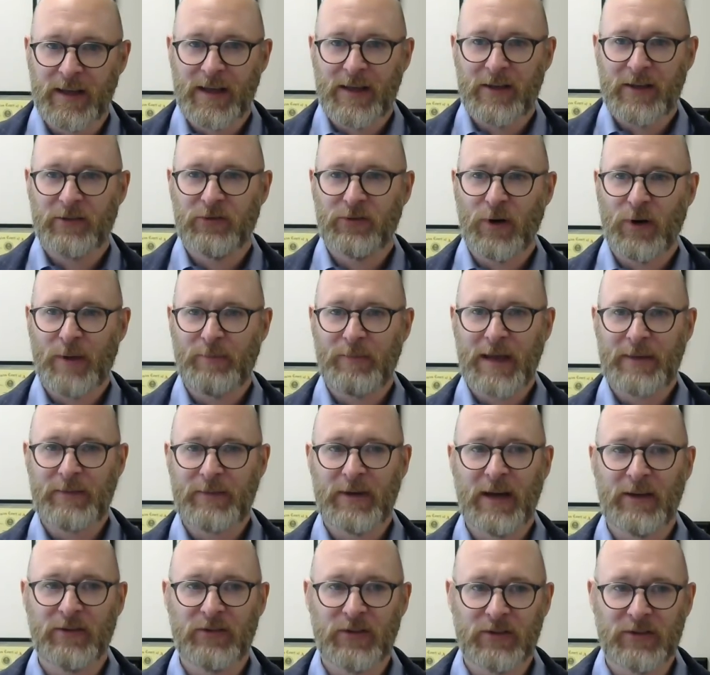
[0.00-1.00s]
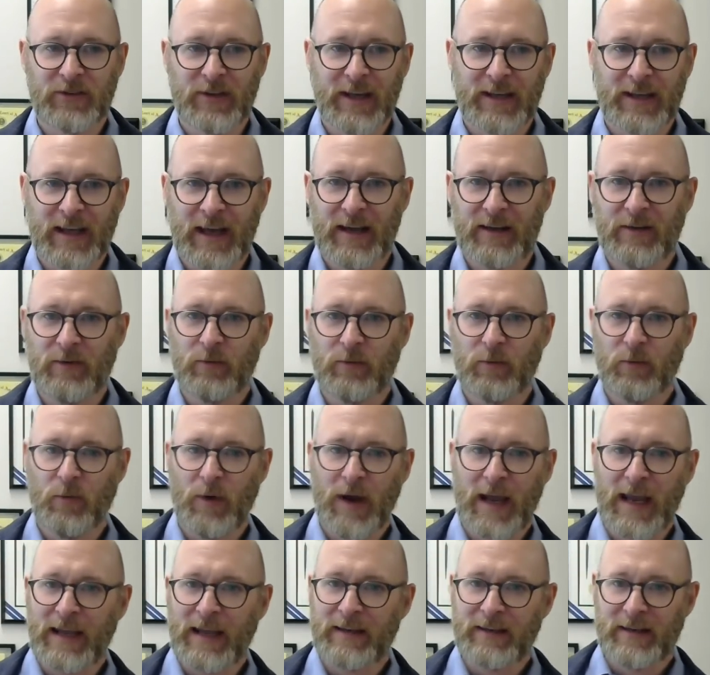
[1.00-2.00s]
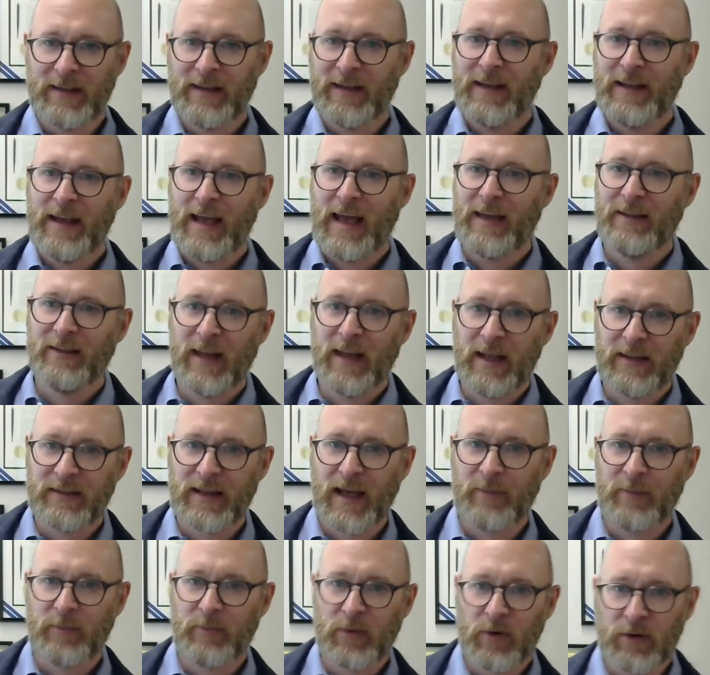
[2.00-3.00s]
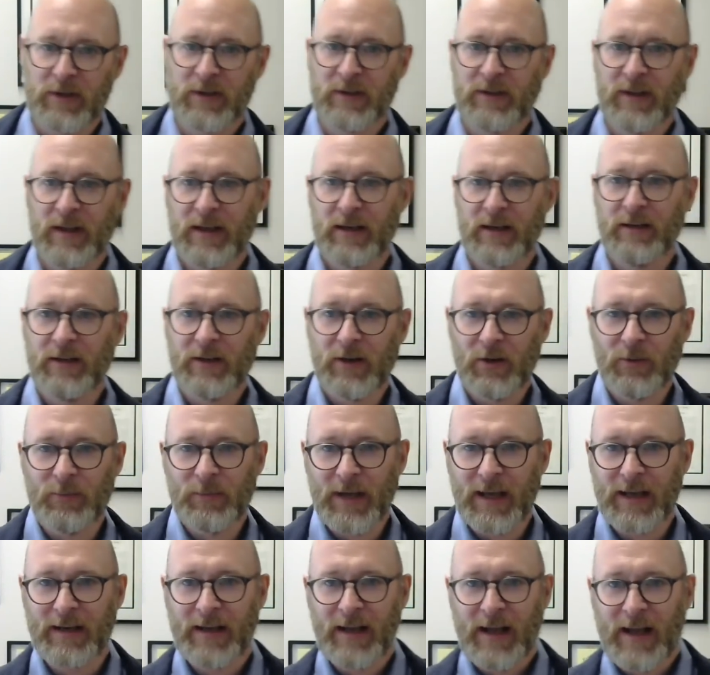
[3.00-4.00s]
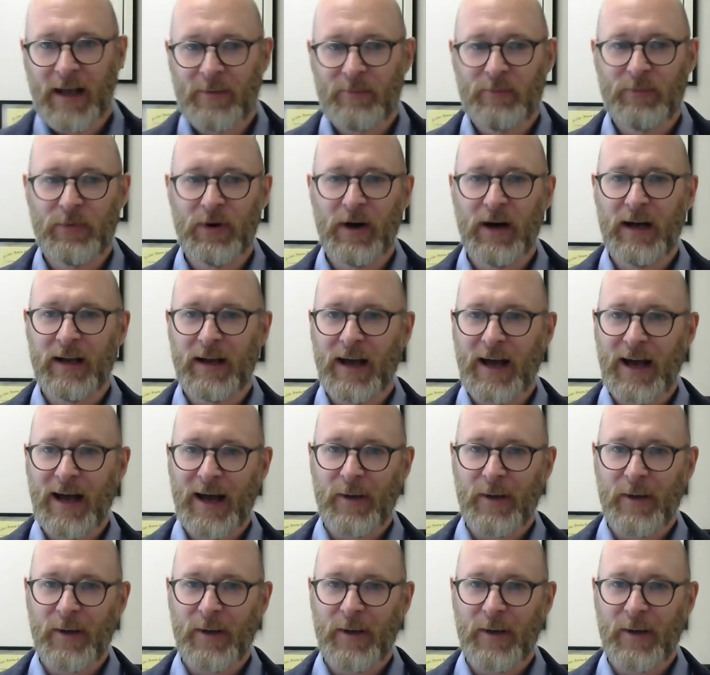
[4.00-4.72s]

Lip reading: So maybe I'll just kind of wait and let that percolate a little bit. But